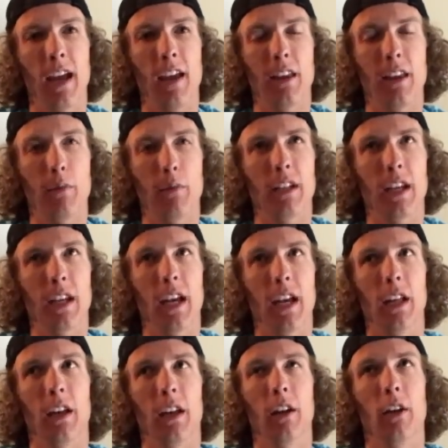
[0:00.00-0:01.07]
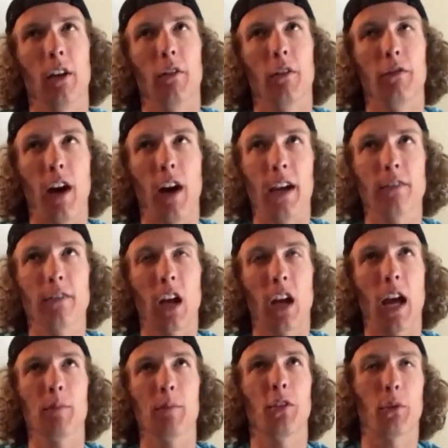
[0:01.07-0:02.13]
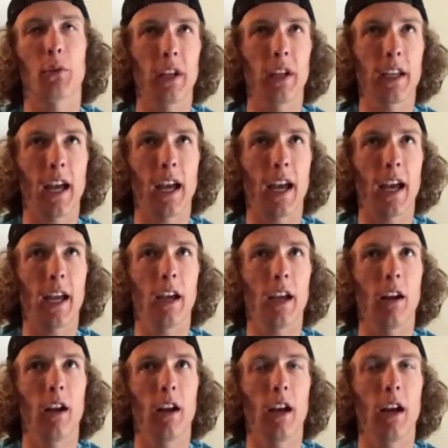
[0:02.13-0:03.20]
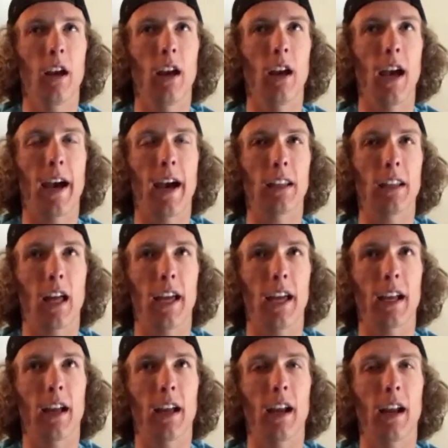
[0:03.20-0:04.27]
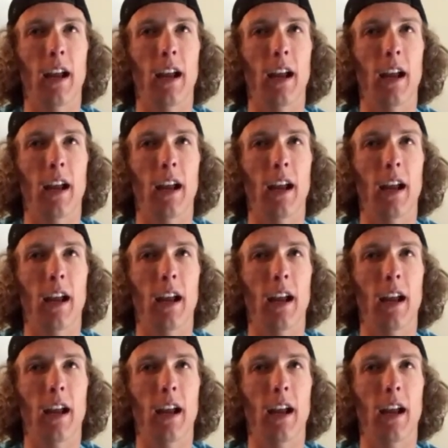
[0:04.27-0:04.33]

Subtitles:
and then we did 5 times 3K at like